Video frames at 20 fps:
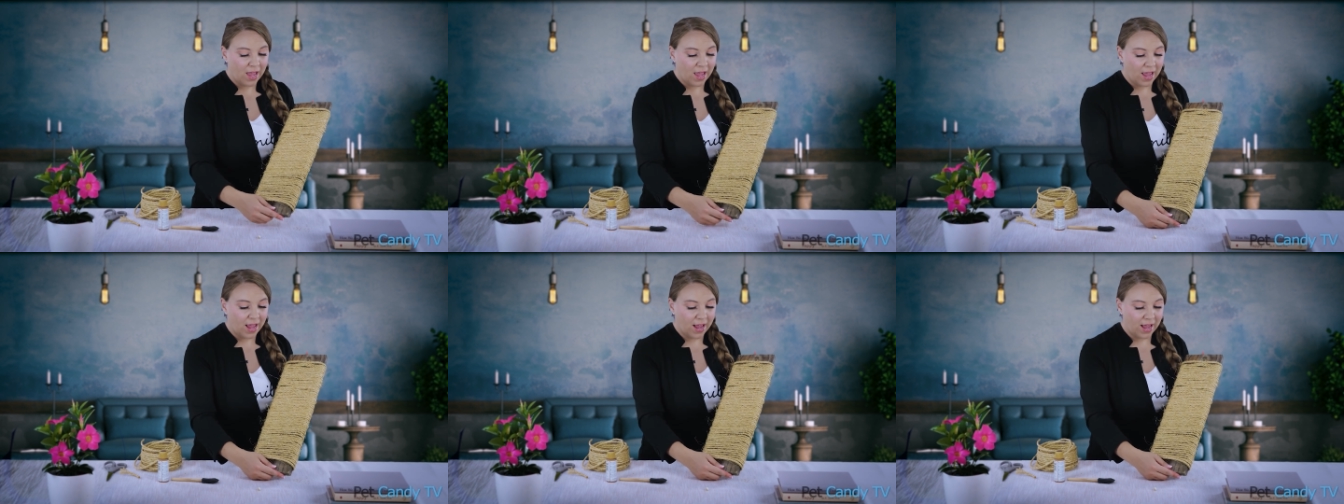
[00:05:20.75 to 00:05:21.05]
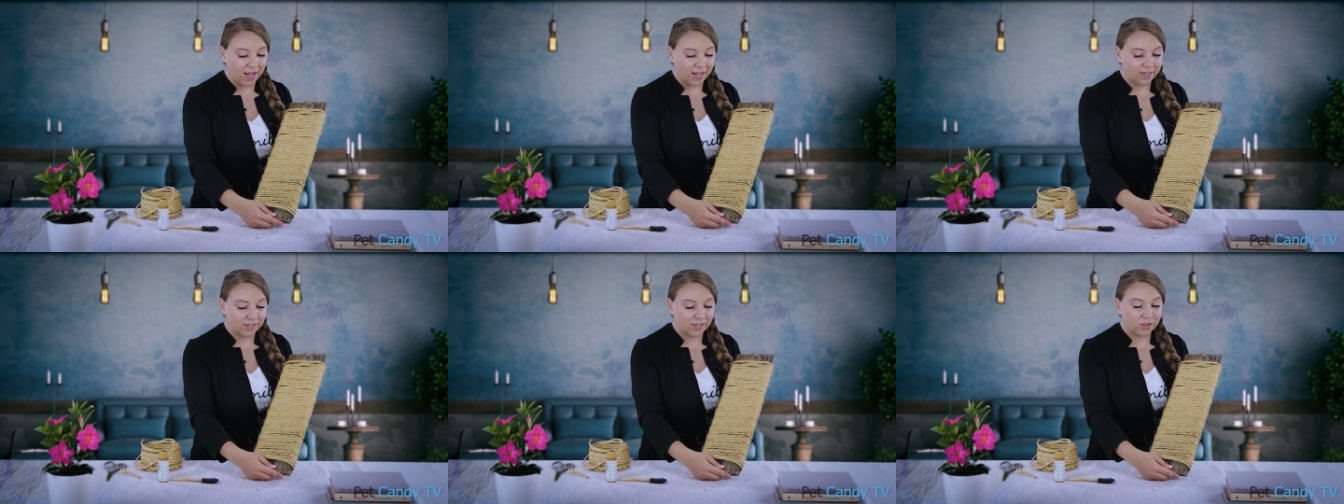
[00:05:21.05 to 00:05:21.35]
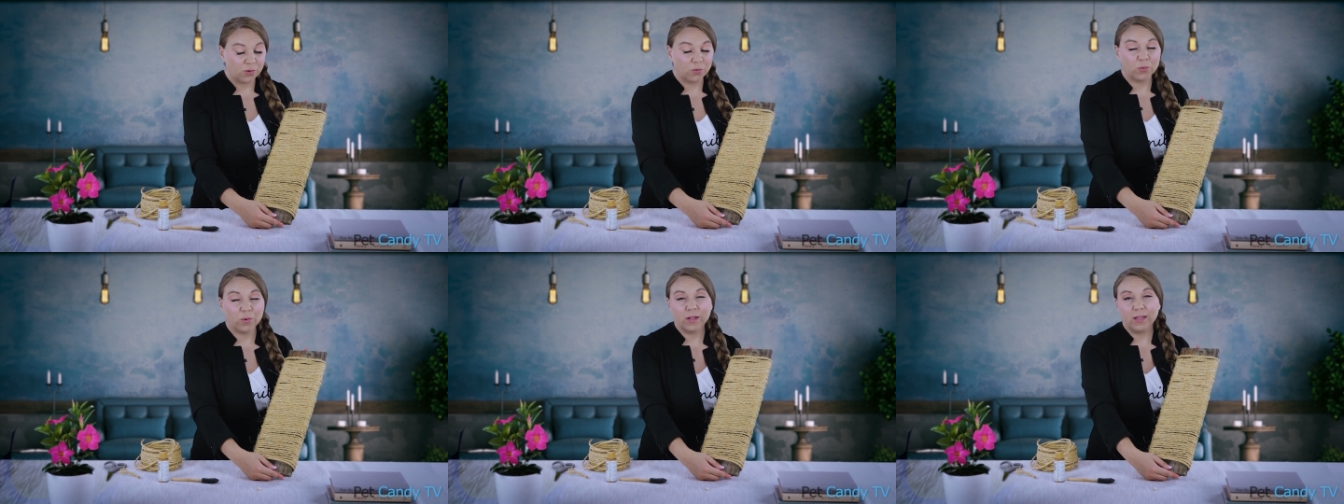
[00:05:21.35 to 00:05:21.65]
And
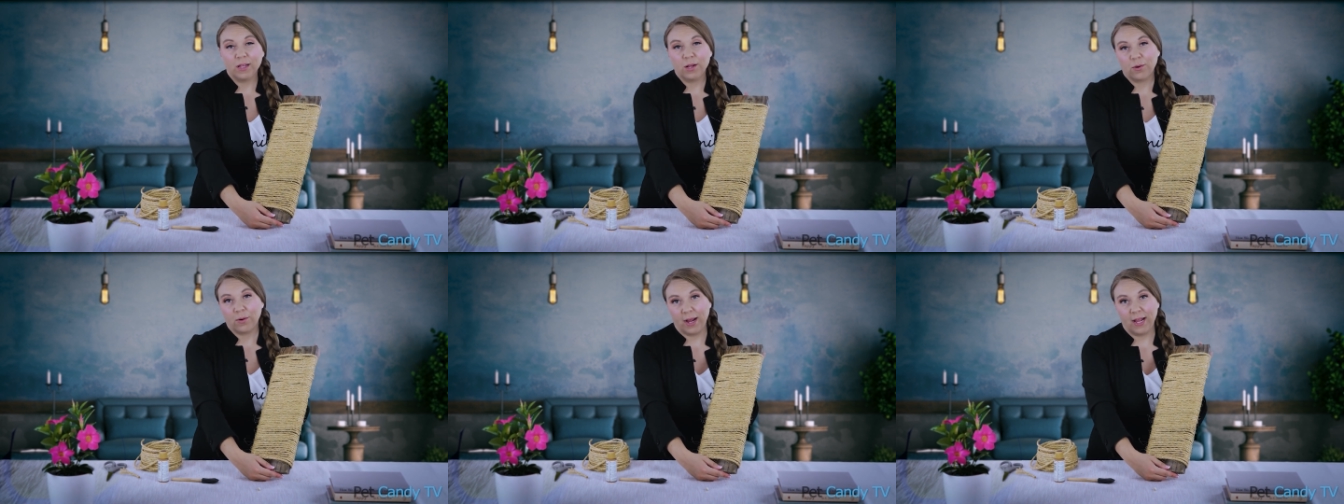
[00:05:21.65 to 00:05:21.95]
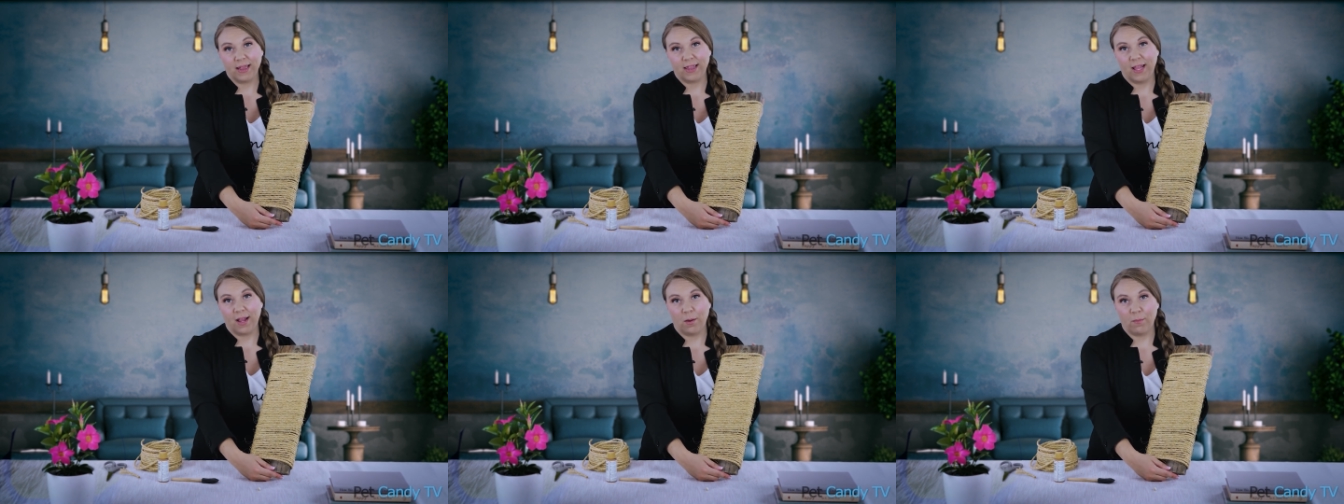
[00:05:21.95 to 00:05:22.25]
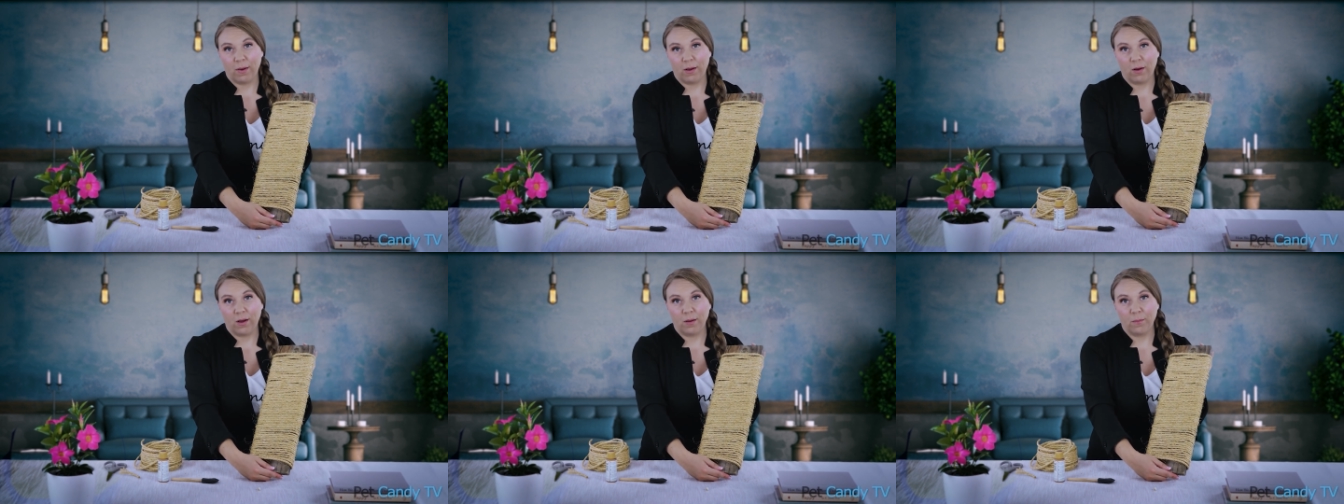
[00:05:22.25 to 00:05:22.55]
the really great thing
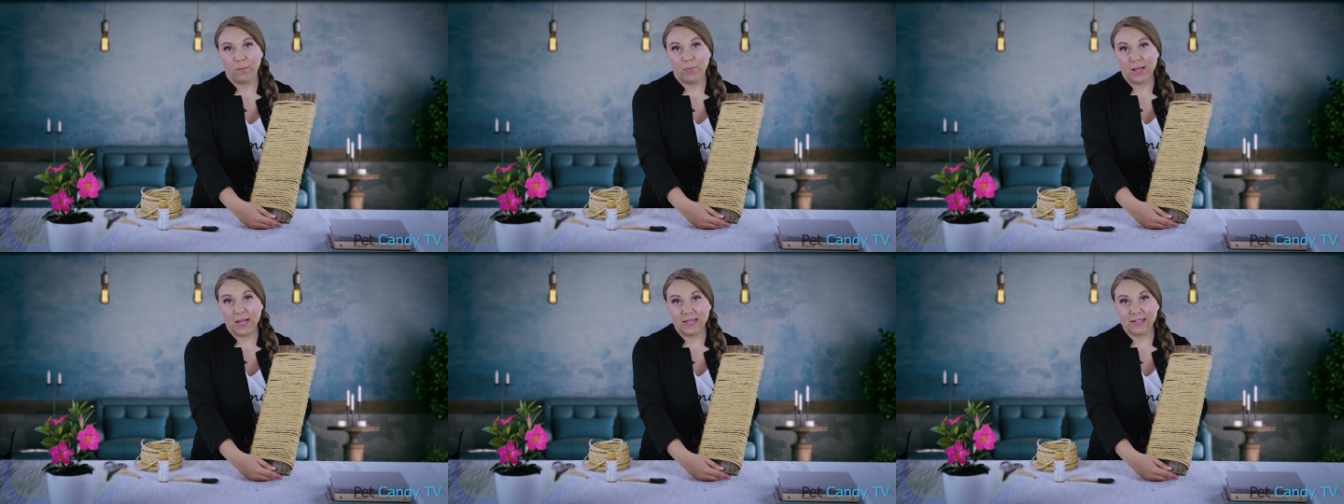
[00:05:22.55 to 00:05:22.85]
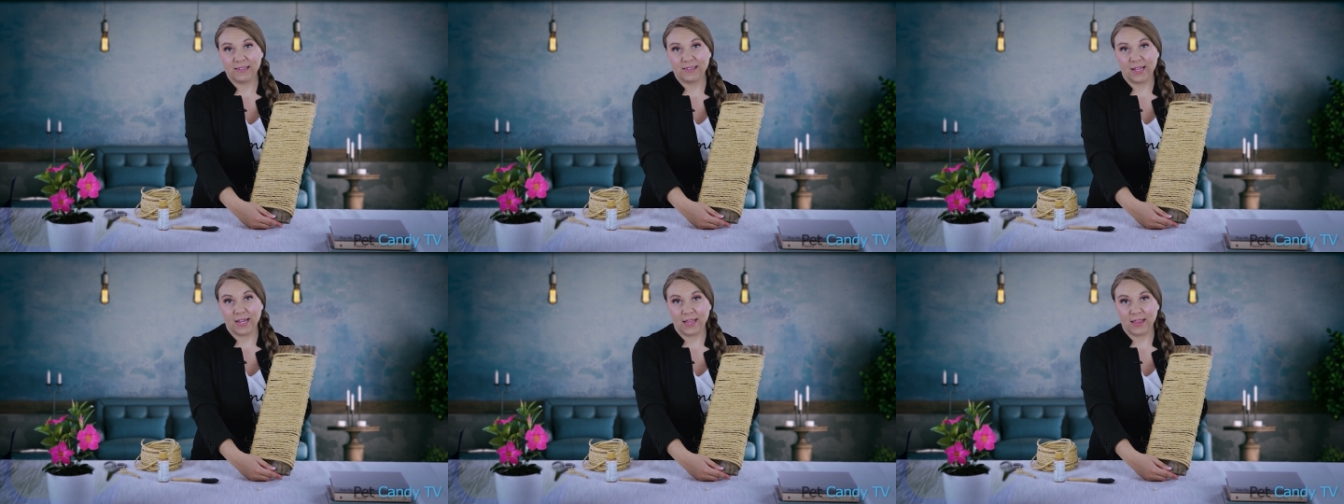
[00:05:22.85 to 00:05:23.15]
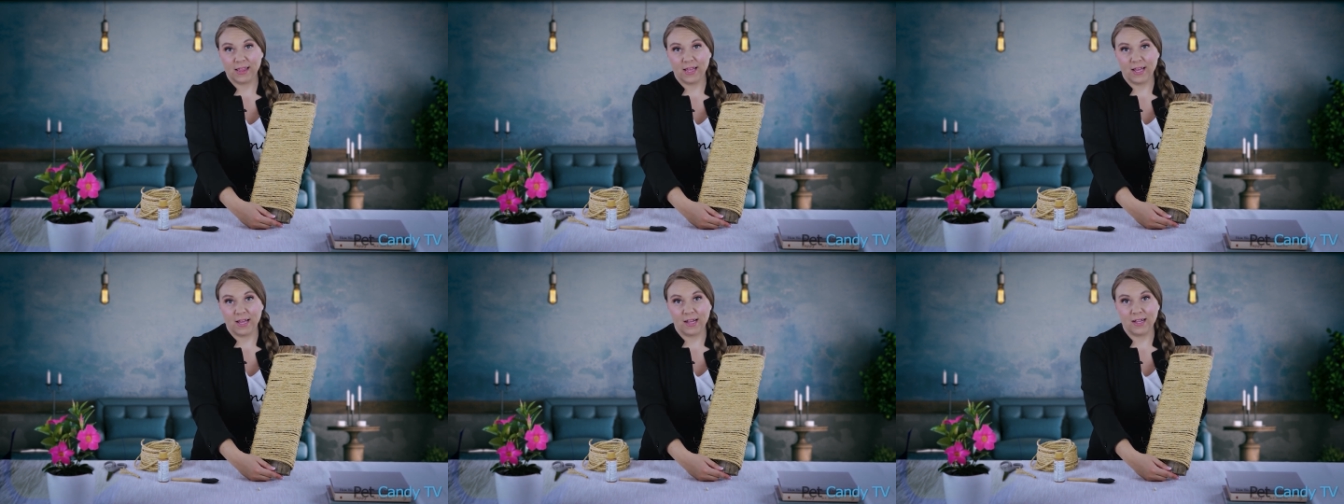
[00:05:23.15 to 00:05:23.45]
about a piece like
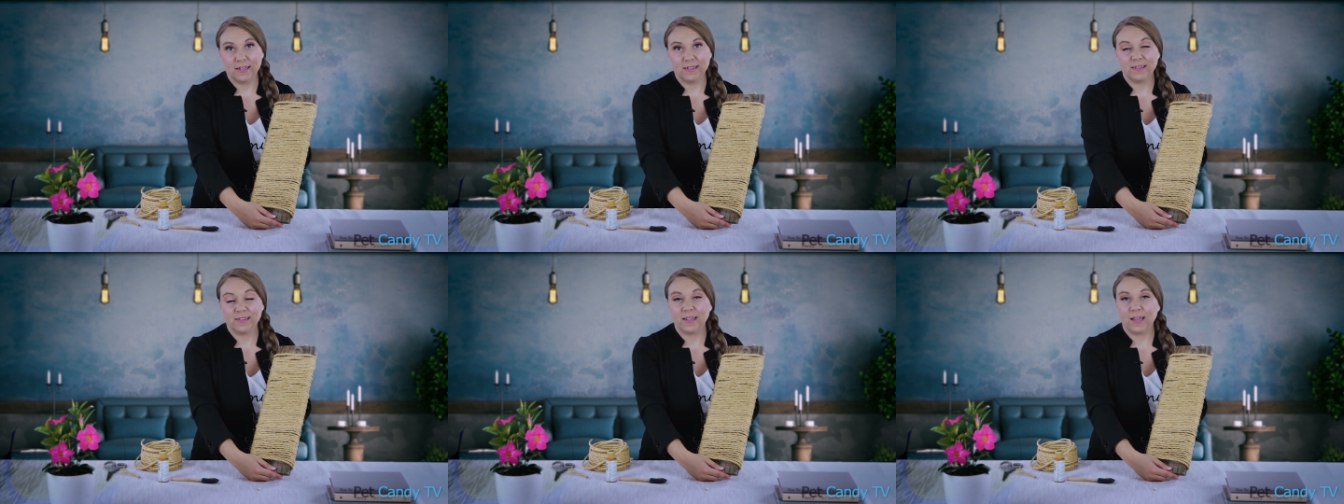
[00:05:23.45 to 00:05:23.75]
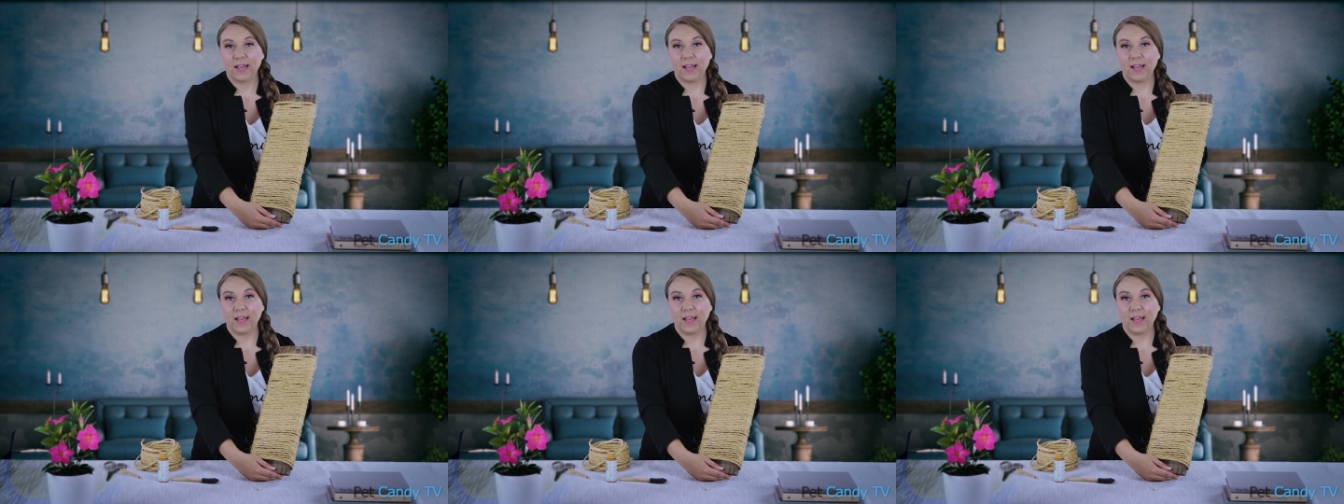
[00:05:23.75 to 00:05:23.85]
this